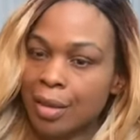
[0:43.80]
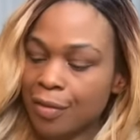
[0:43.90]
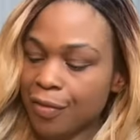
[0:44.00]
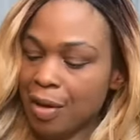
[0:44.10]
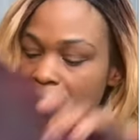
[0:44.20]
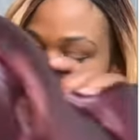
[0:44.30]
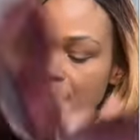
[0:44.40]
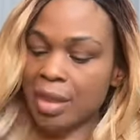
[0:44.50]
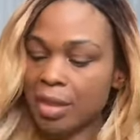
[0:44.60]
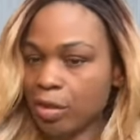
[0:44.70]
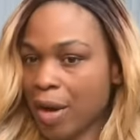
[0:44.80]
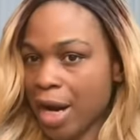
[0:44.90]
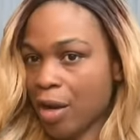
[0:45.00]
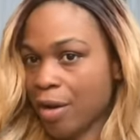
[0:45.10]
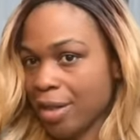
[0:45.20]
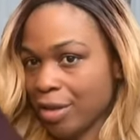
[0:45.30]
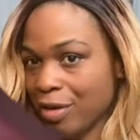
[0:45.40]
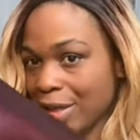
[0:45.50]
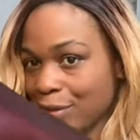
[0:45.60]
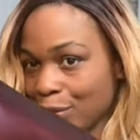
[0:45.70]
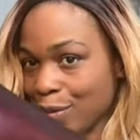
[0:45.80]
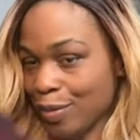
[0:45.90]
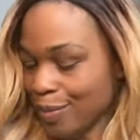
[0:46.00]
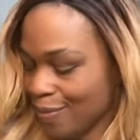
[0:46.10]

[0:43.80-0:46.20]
the try-on dressing room?